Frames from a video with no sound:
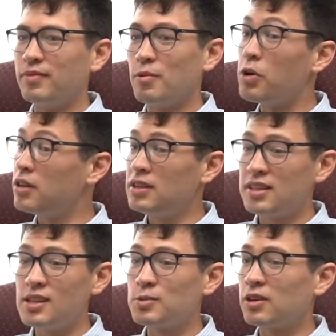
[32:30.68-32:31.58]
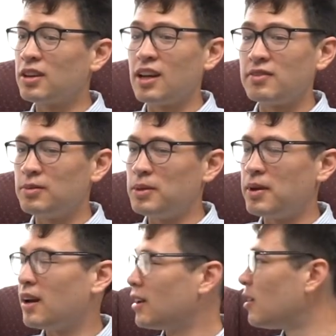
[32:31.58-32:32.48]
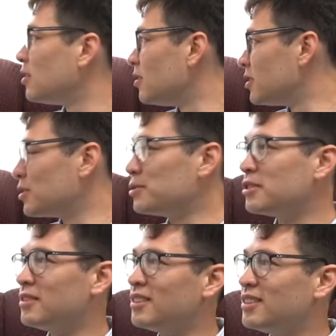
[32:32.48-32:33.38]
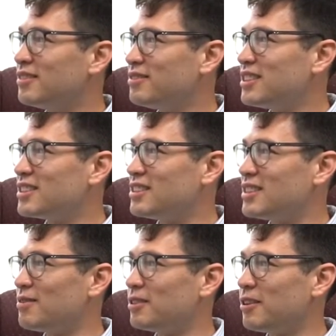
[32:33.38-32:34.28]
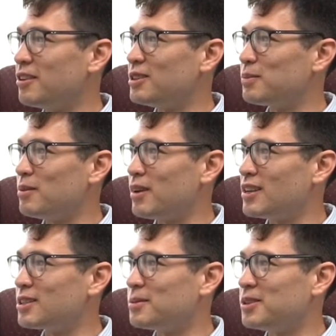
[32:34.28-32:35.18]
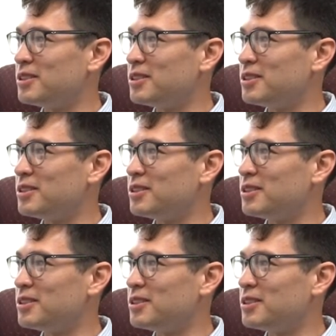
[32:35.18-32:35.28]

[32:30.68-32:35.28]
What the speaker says: one of these days we're gonna have to be back out here schooling the 6th and 7th graders playing basketball.